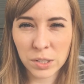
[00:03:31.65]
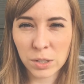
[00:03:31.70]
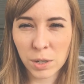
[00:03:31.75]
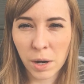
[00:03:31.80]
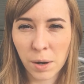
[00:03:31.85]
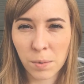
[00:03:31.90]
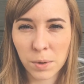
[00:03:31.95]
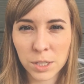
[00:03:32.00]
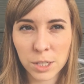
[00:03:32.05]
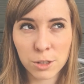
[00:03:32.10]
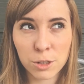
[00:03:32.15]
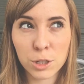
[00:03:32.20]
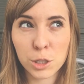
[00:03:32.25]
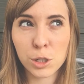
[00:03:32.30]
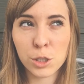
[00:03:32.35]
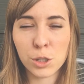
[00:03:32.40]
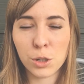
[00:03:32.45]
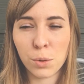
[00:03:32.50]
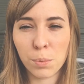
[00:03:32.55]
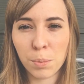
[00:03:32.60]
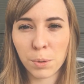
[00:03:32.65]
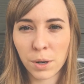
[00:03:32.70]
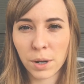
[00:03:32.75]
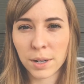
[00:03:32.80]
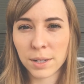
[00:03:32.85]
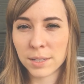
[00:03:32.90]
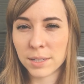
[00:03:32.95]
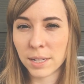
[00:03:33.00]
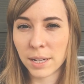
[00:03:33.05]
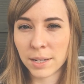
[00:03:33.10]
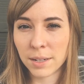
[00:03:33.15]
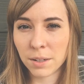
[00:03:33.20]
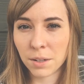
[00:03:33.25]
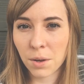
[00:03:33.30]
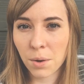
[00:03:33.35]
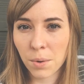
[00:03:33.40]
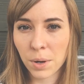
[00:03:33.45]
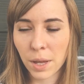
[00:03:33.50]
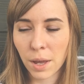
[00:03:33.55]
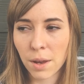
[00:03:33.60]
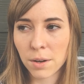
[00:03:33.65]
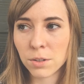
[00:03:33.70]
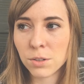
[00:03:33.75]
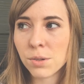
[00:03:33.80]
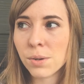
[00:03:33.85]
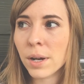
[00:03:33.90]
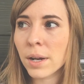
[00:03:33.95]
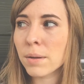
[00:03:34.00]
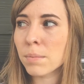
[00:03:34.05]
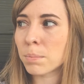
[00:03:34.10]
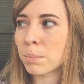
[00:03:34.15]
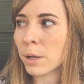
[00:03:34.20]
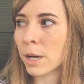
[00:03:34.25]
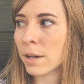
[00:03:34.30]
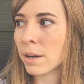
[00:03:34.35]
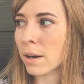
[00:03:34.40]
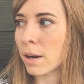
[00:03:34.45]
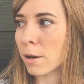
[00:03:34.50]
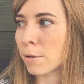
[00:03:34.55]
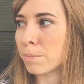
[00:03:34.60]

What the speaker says: so I wasn't super excited going into it, but